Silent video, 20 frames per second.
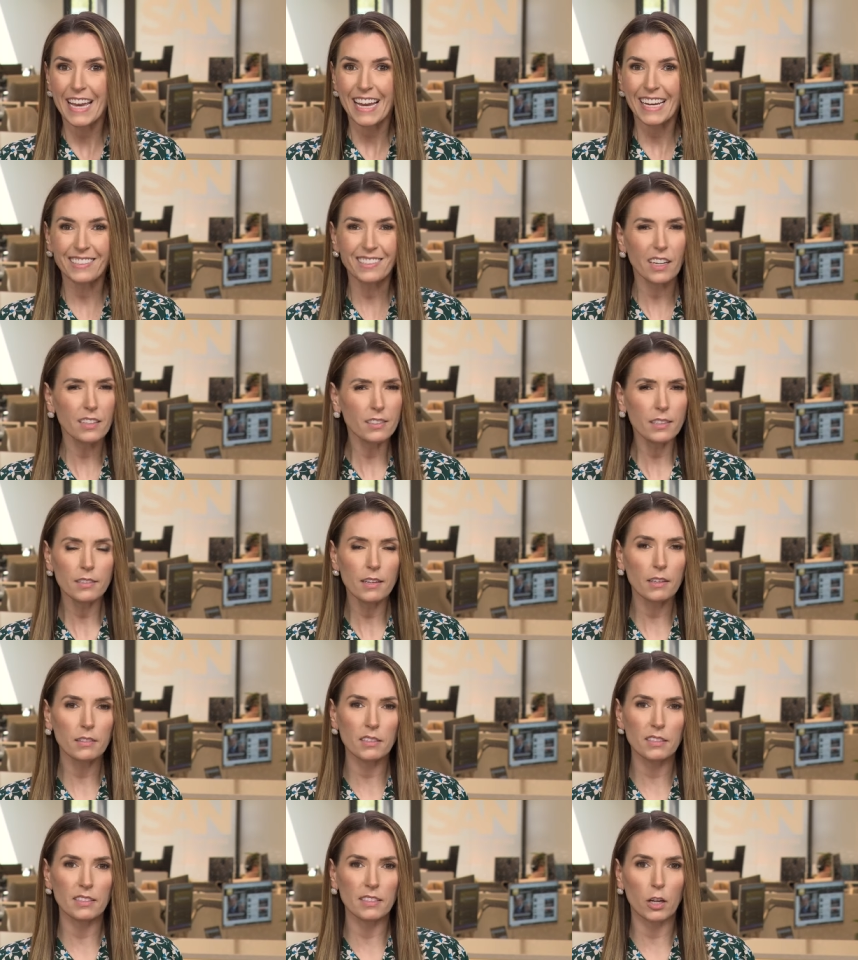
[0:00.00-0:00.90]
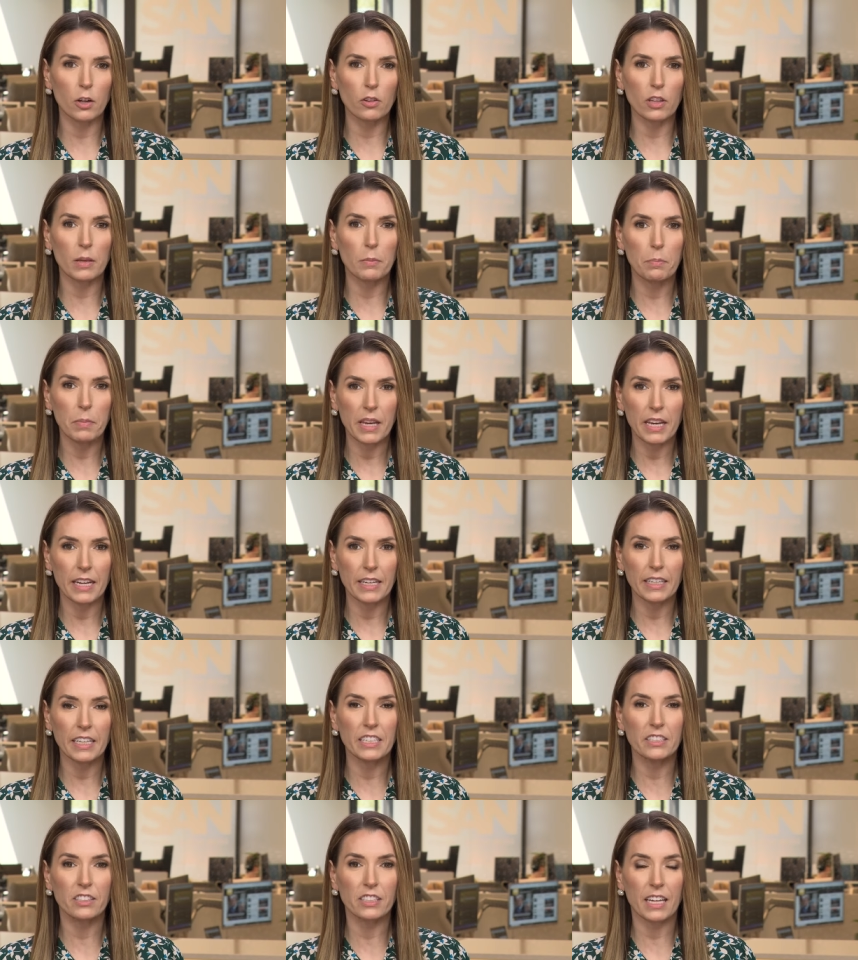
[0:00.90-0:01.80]
it doesn't necessarily
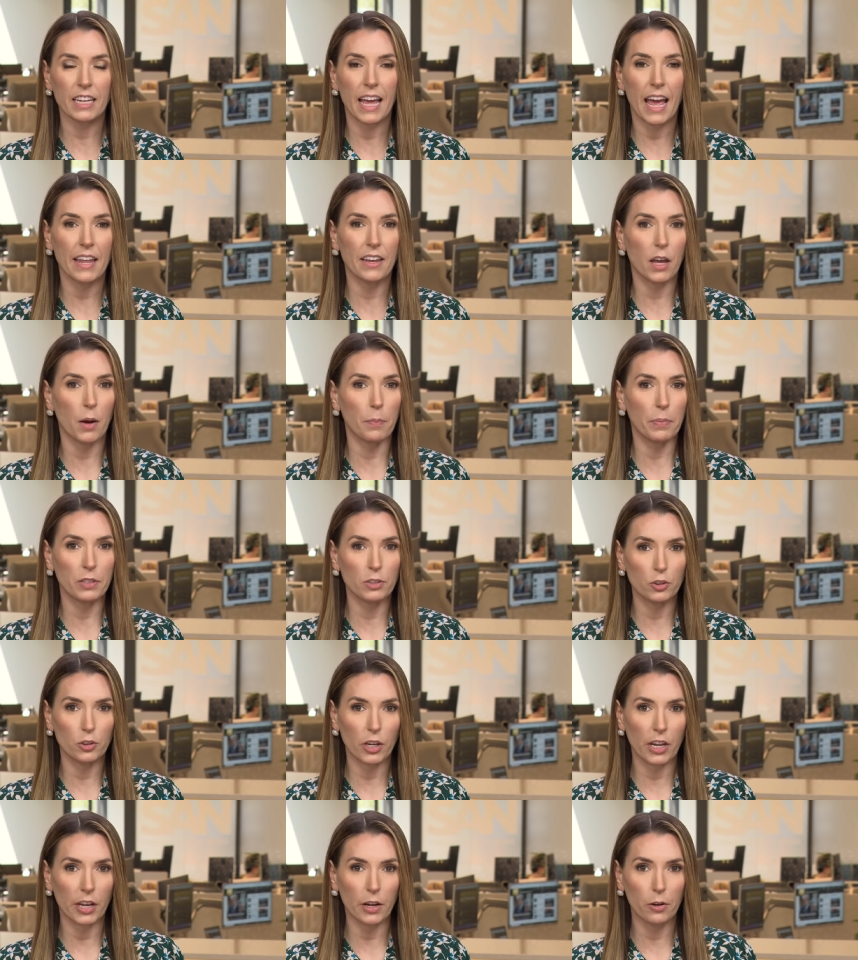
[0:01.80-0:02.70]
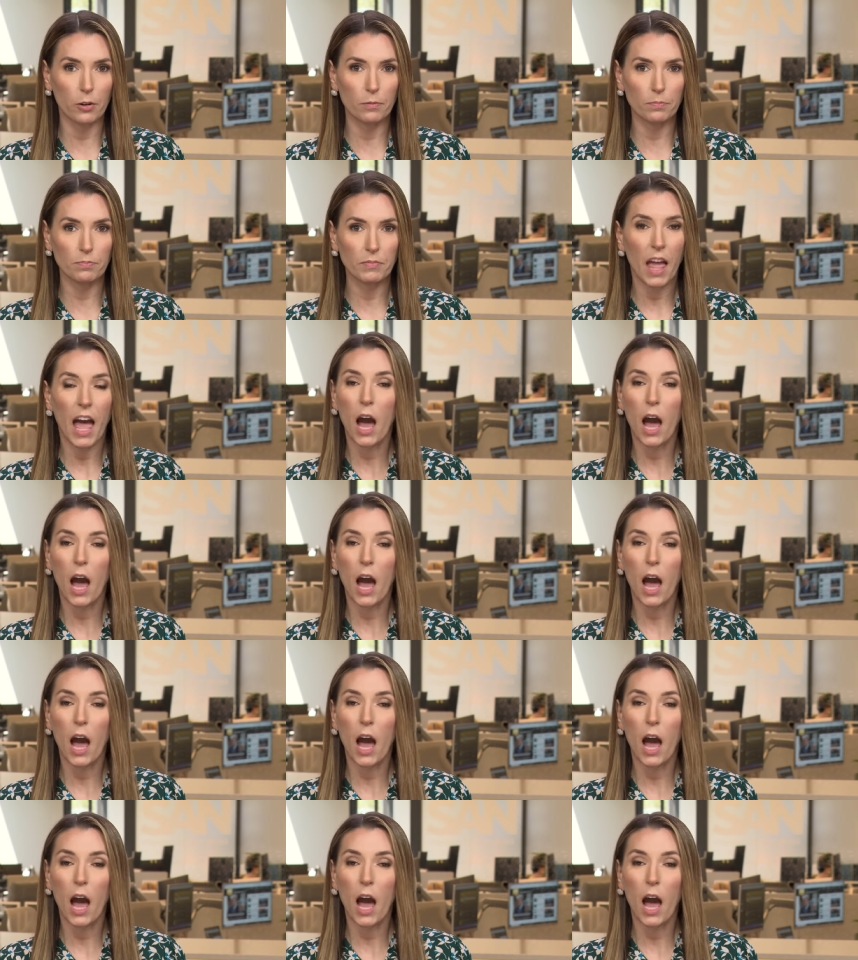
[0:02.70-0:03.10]
mean he's going to end up in jail.